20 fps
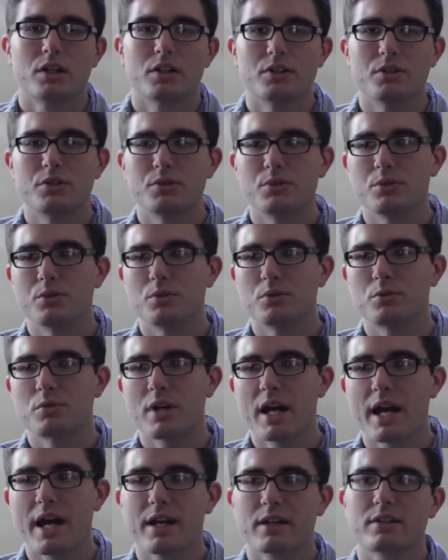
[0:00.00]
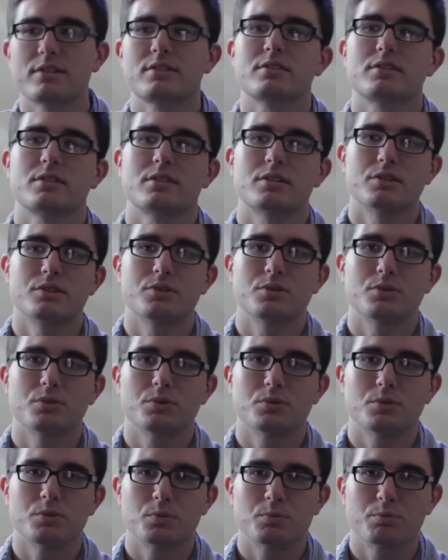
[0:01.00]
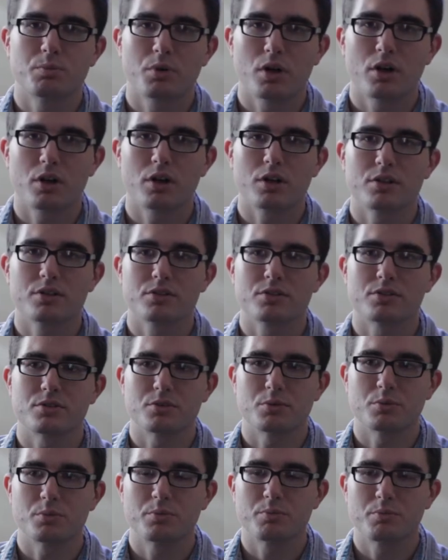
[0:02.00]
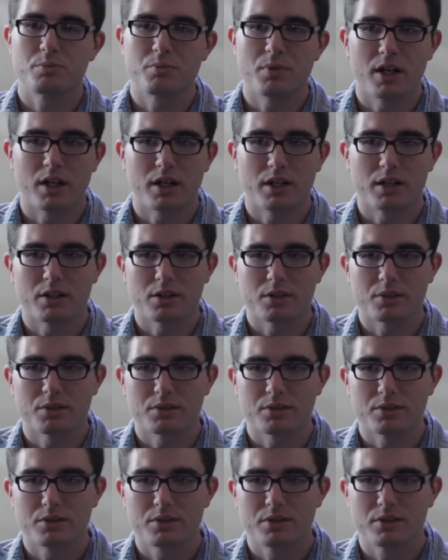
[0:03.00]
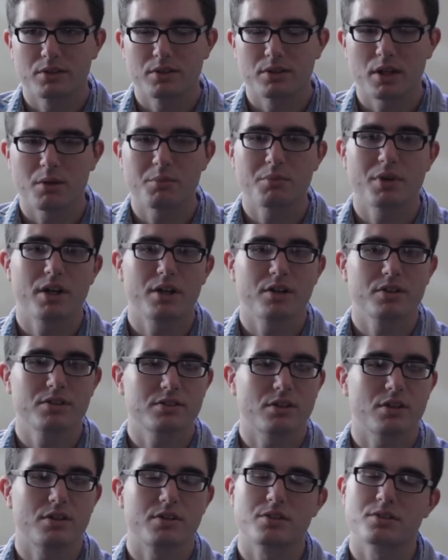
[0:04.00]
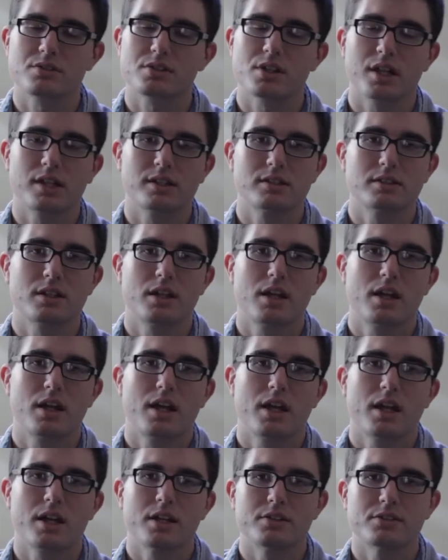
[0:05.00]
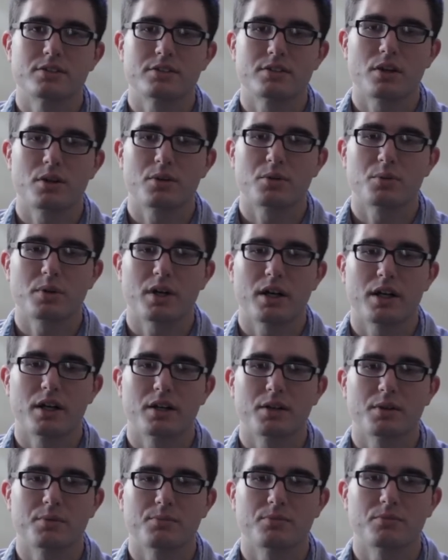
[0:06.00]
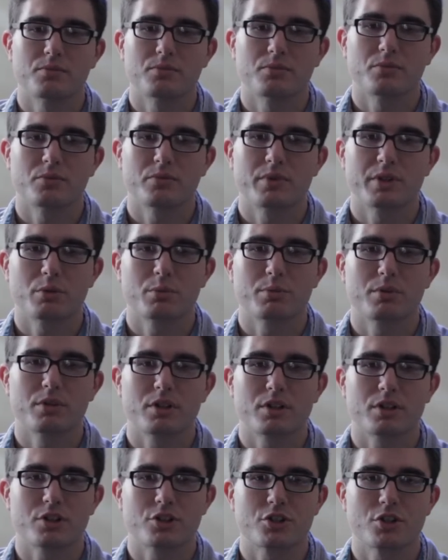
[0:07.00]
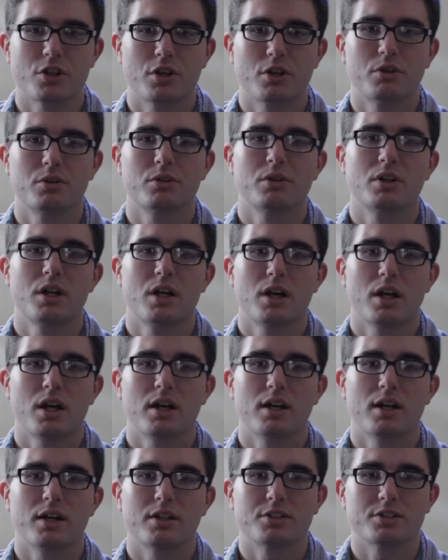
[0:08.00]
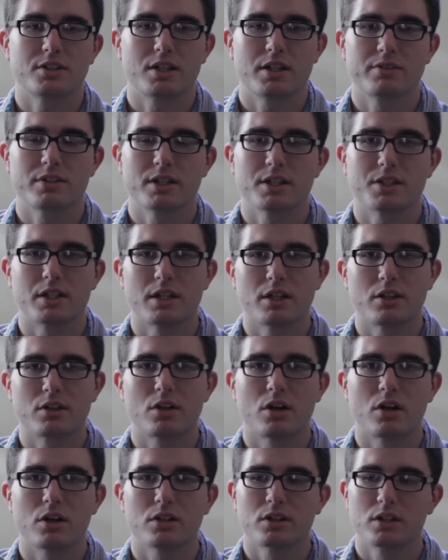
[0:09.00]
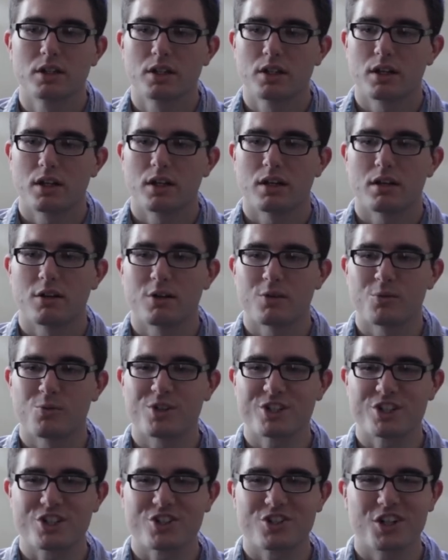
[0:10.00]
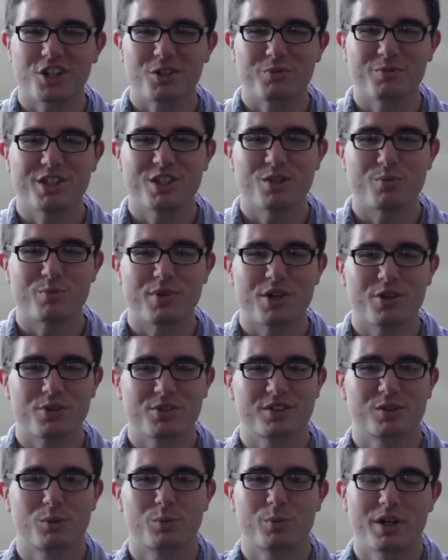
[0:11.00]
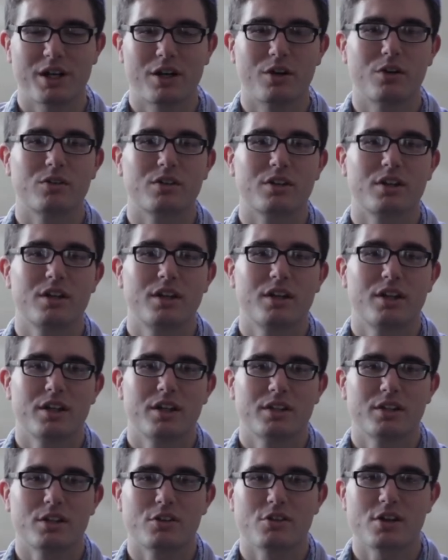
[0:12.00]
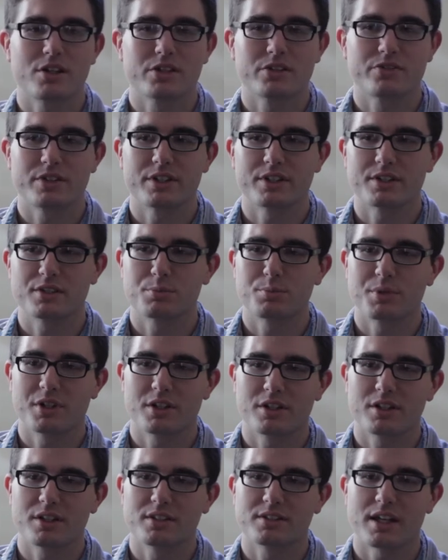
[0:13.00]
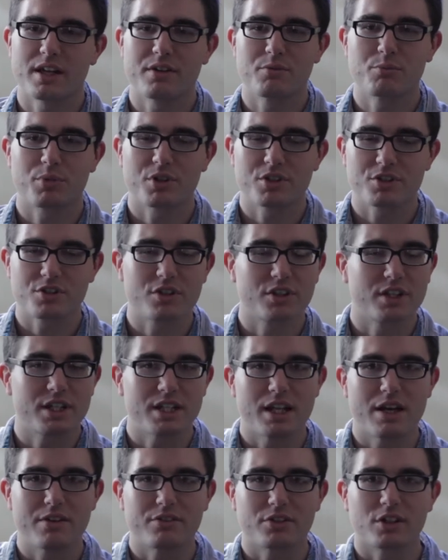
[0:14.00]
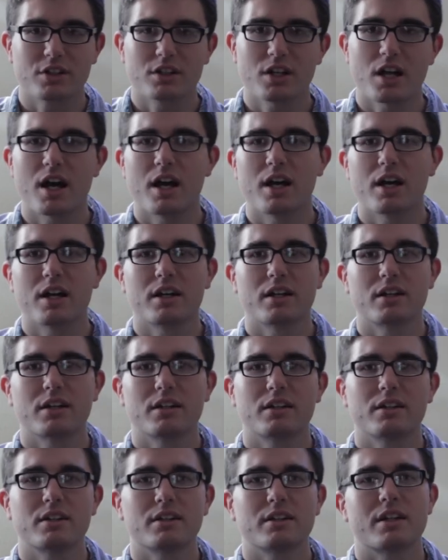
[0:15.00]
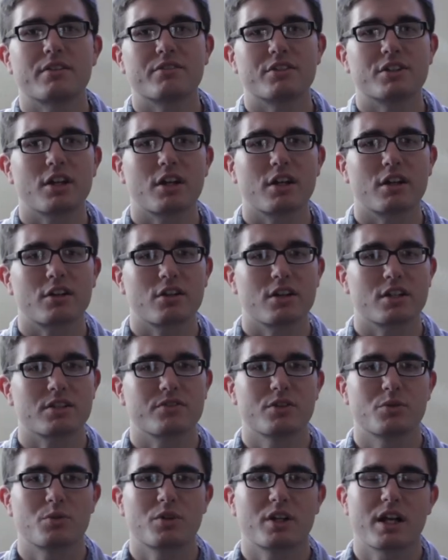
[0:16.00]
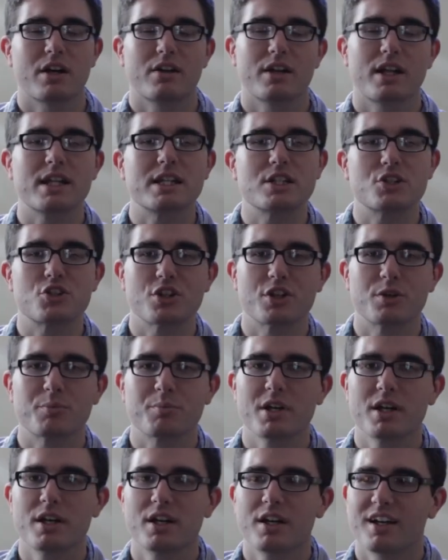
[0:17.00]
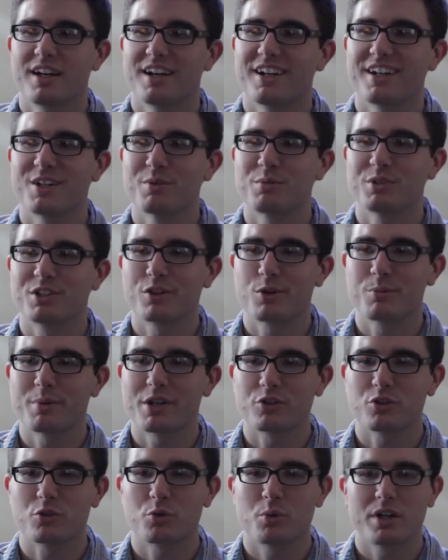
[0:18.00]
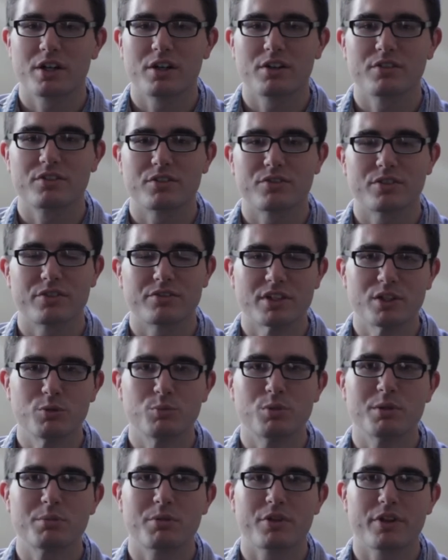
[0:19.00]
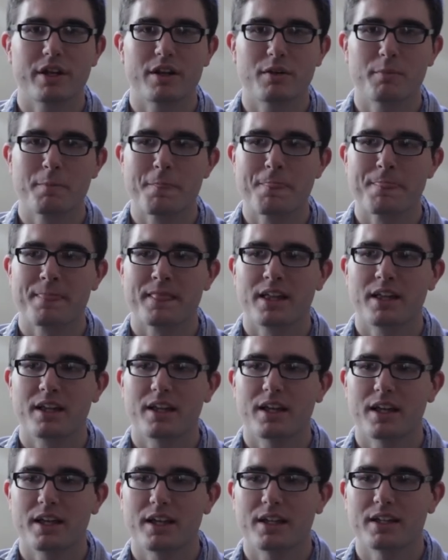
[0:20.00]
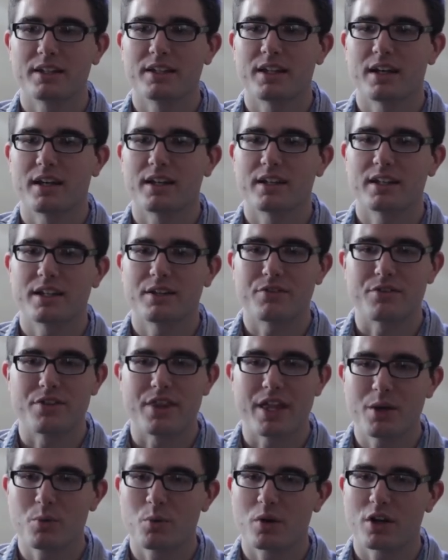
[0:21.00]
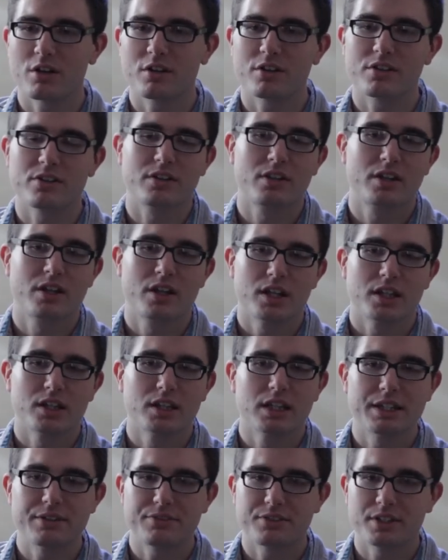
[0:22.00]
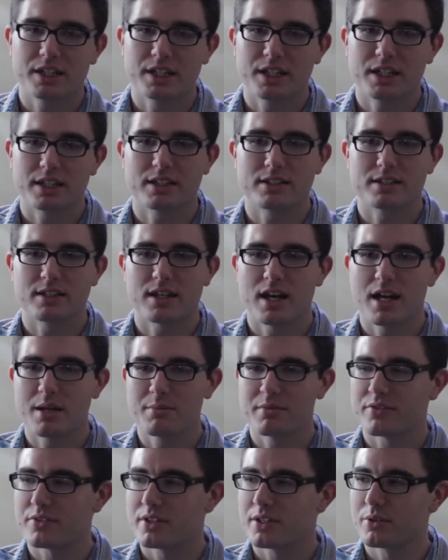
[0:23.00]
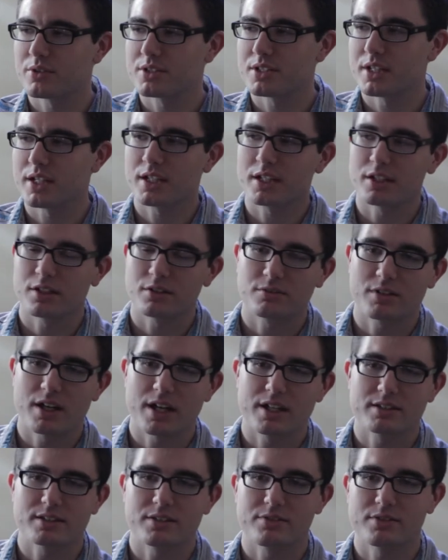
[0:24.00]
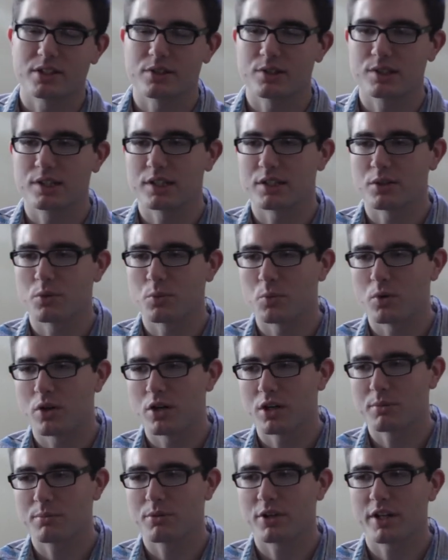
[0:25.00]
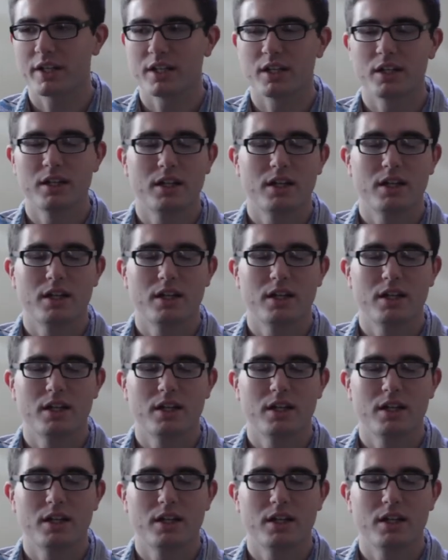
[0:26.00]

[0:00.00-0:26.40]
new racks, new bars, new uh, dumbbells, all those things. And so um, they were putting on a show, uh, just giving it their all. Um, what struck me the most about the CrossFit experience, I've personally never uh, never done a CrossFit workout at a gym, uh, but there were about twelve to fifteen people there, and uh, if they weren't lifting at the time, if they were taking a rest, if they were getting a water break,